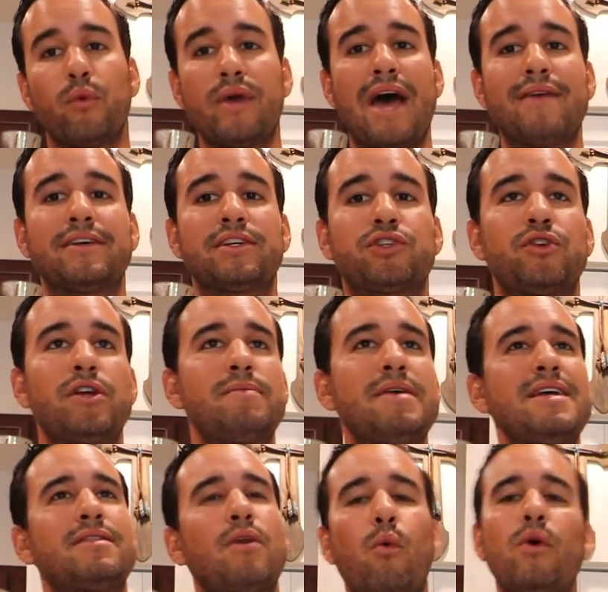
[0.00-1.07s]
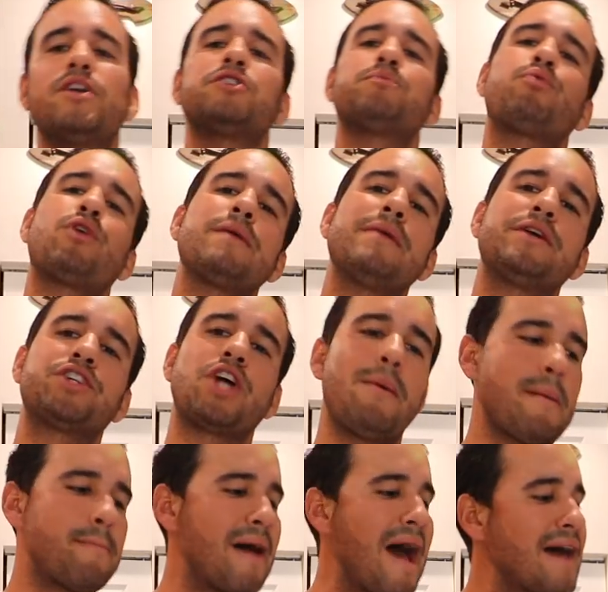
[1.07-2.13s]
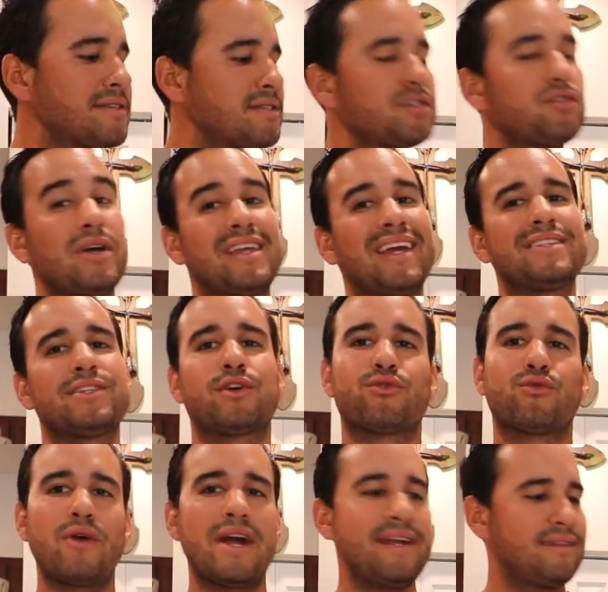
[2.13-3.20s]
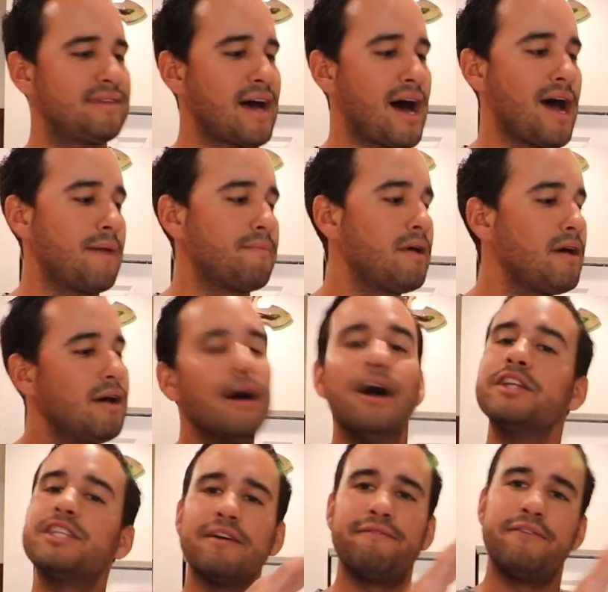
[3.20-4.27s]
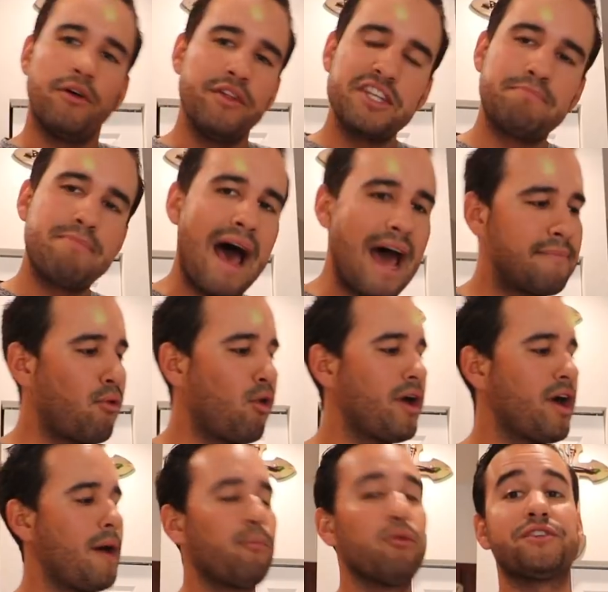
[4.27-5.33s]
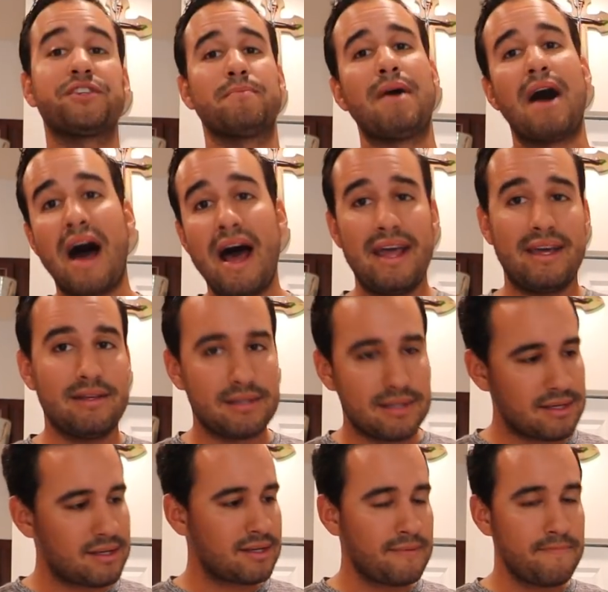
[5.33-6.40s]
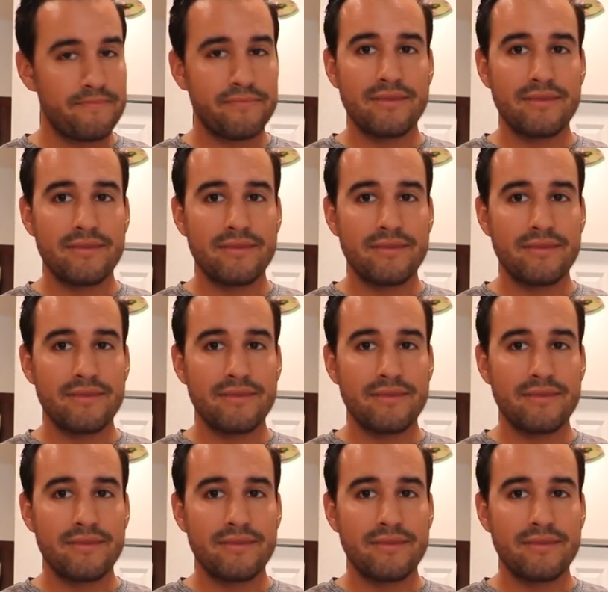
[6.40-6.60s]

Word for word: We have extreme heat. The winter's pretty much coming past us, so I think it's a great time to fill this bad boy up with some ice